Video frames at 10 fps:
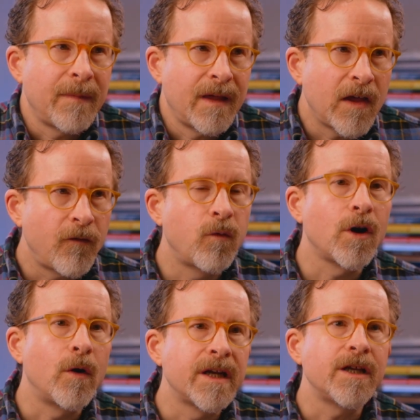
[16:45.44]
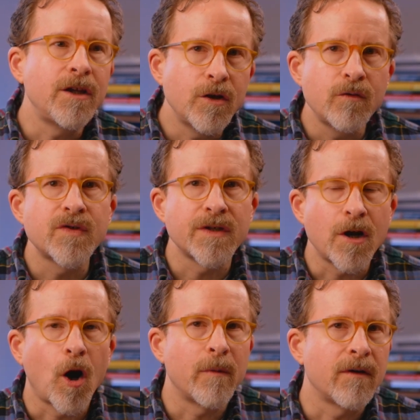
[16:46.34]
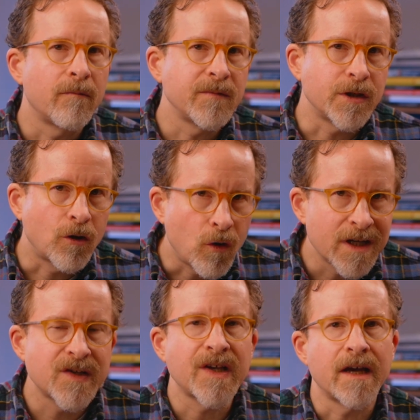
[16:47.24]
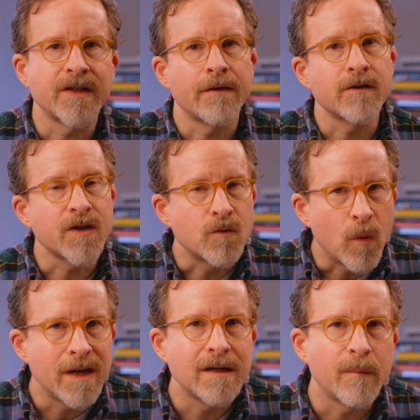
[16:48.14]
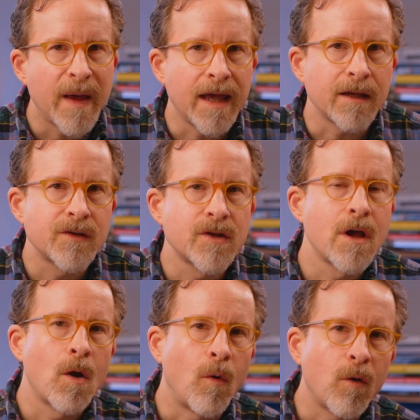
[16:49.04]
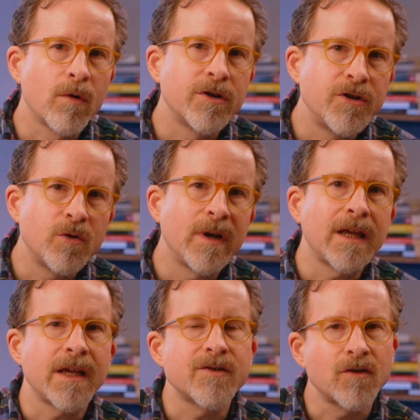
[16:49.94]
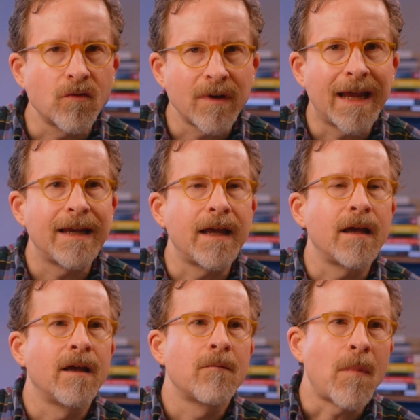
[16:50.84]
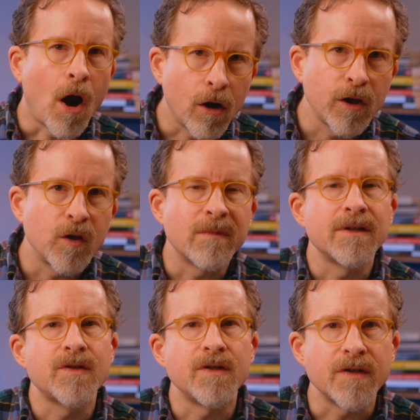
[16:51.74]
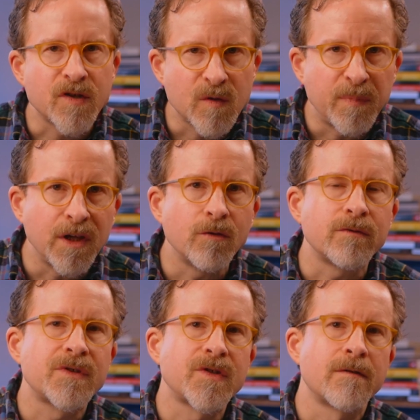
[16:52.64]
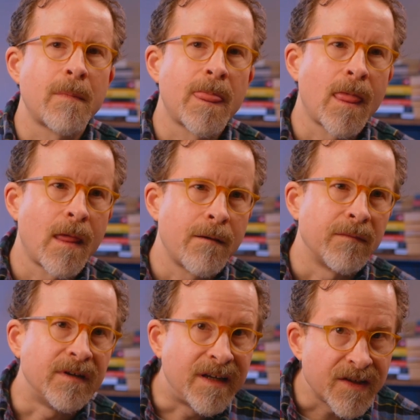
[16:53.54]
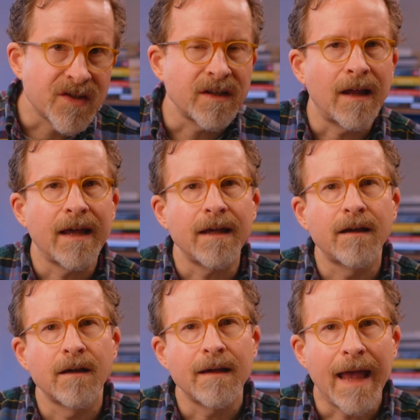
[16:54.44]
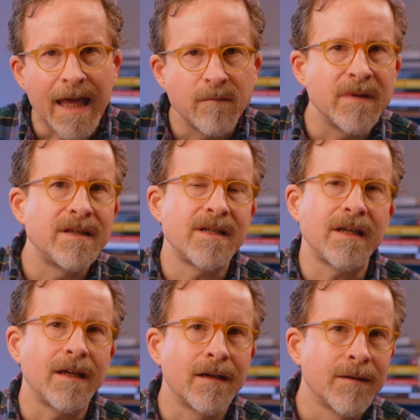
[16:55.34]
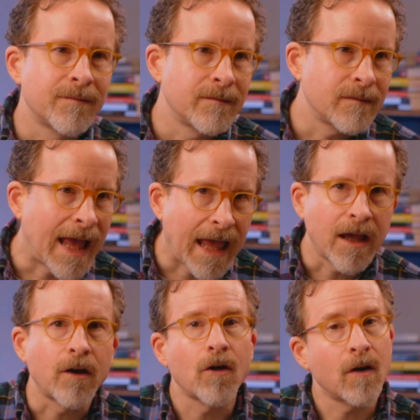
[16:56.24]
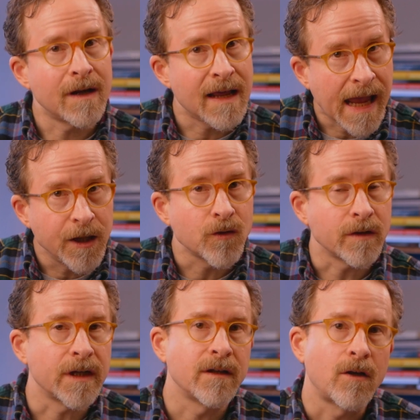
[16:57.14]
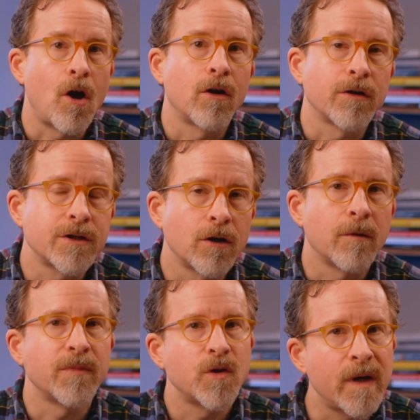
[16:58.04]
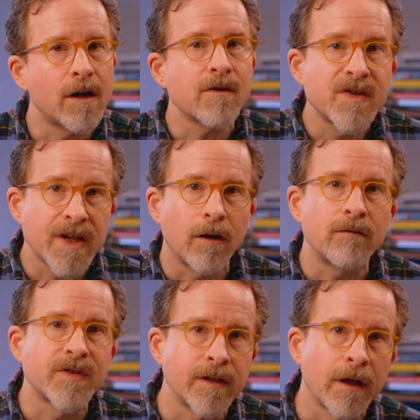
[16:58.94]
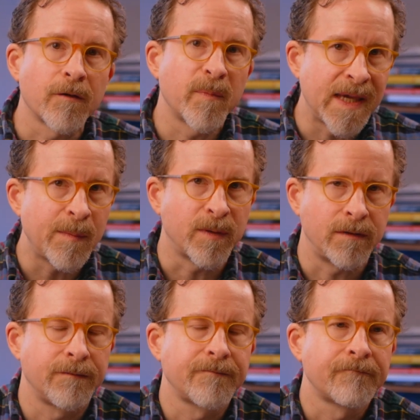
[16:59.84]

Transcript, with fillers: if we're going to use the Dharma to criticize others and win debates, what we're doing is creating arguments, disputes, dislike, enmity, anger, and hatred in the longer term between ourselves and other people.